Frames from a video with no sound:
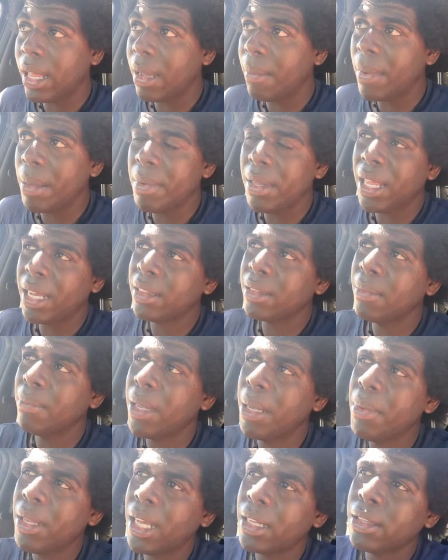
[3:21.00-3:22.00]
maybe like the
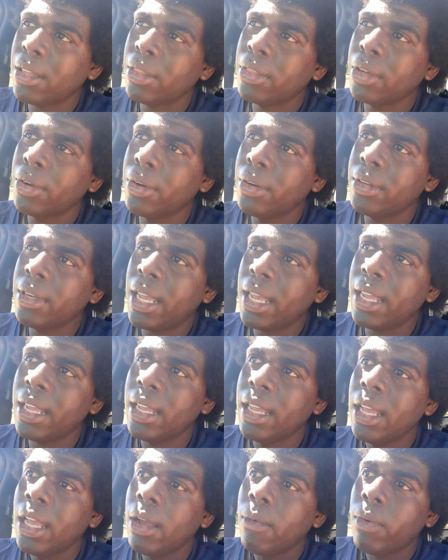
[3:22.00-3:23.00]
maybe like the third day.
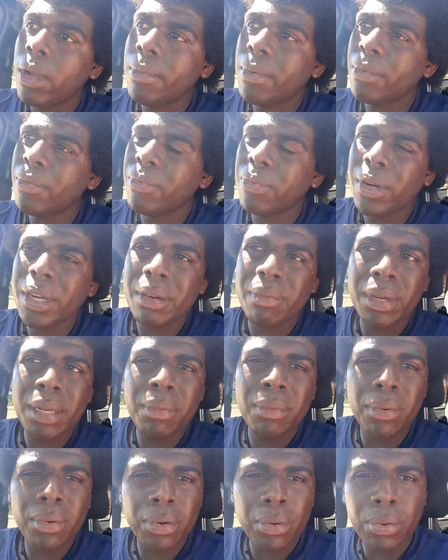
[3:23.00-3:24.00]
We were very, we
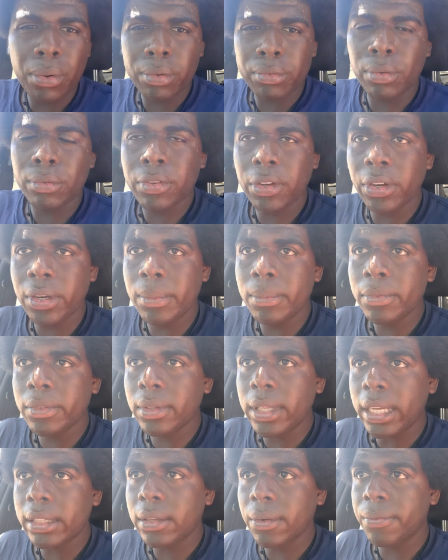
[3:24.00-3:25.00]
were on cordial terms
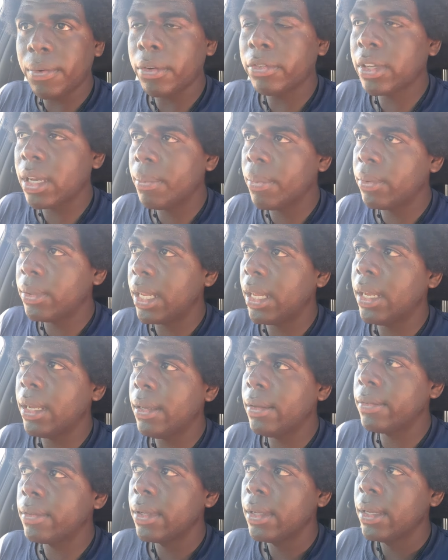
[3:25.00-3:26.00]
like the first couple
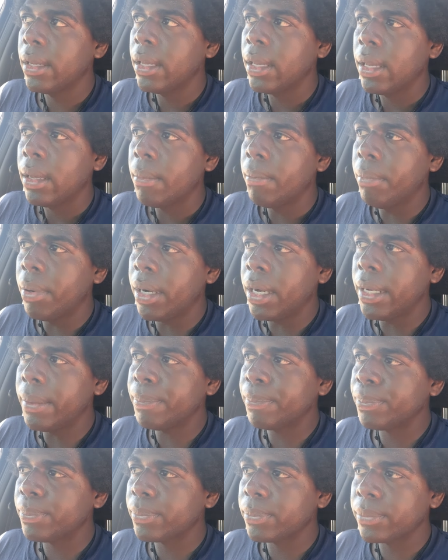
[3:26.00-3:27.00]
days, but
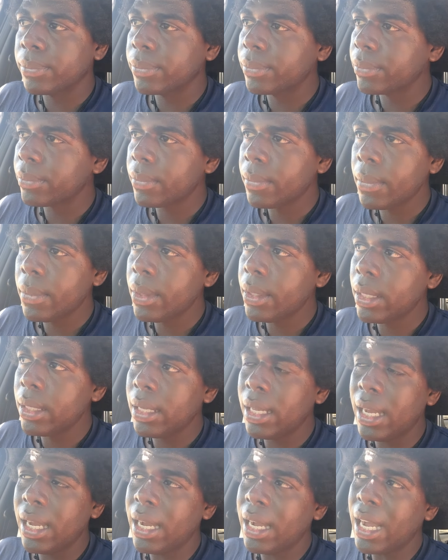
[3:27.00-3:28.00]

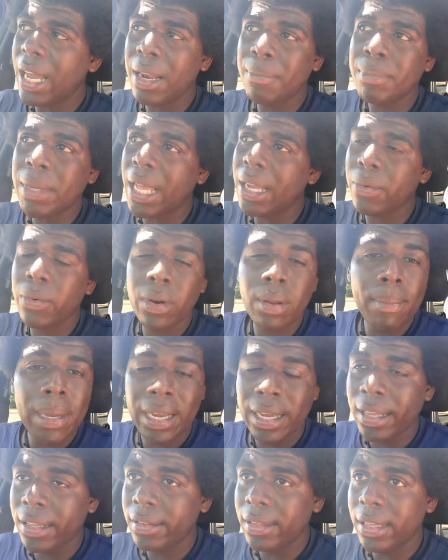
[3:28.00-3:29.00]
I'm not going to
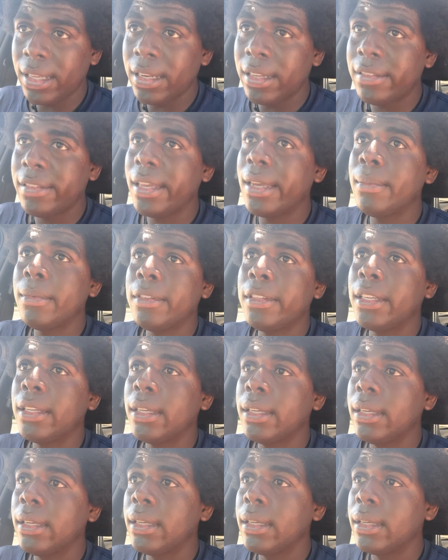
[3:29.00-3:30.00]
make a, an attempt
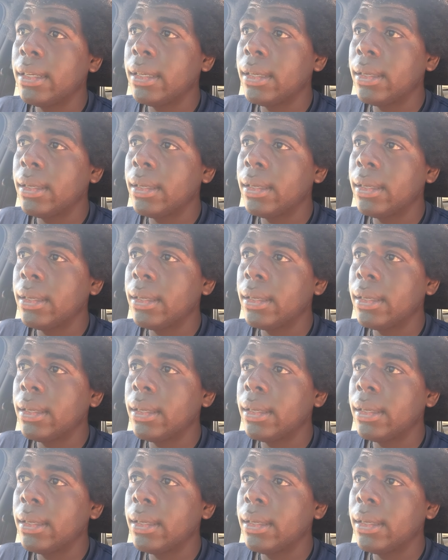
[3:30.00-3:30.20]
to